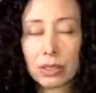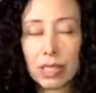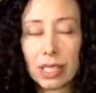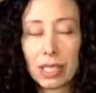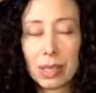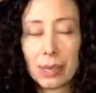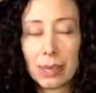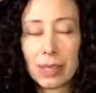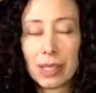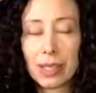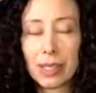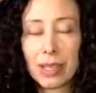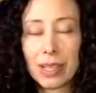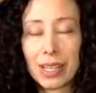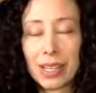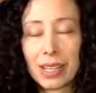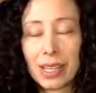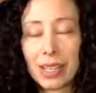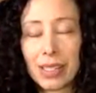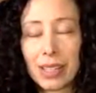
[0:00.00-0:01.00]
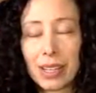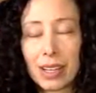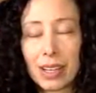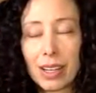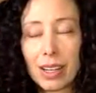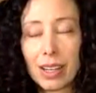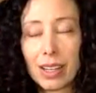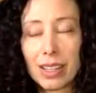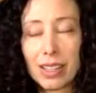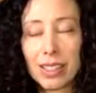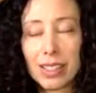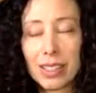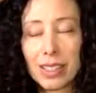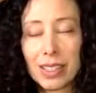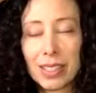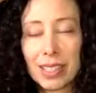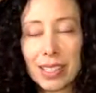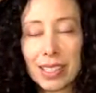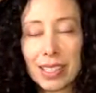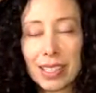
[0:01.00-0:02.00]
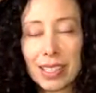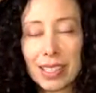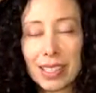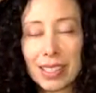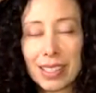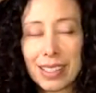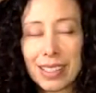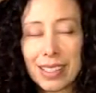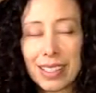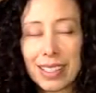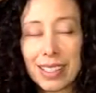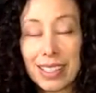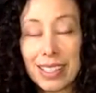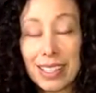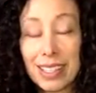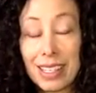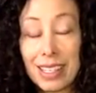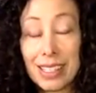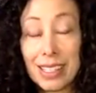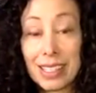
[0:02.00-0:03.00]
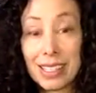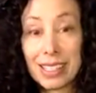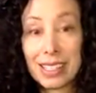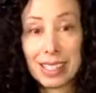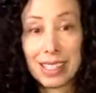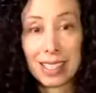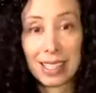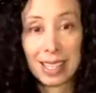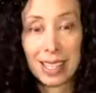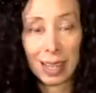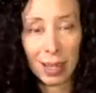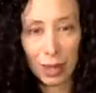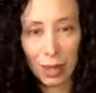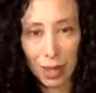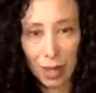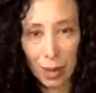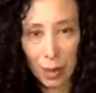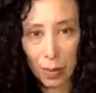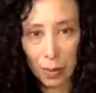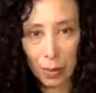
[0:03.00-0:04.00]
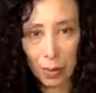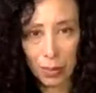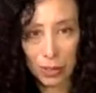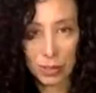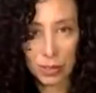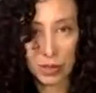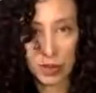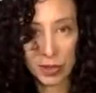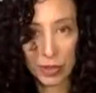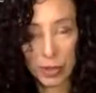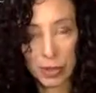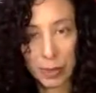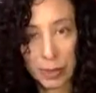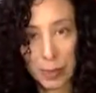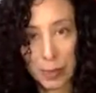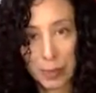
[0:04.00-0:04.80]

keeping your hand on your head and seeing how that works for you.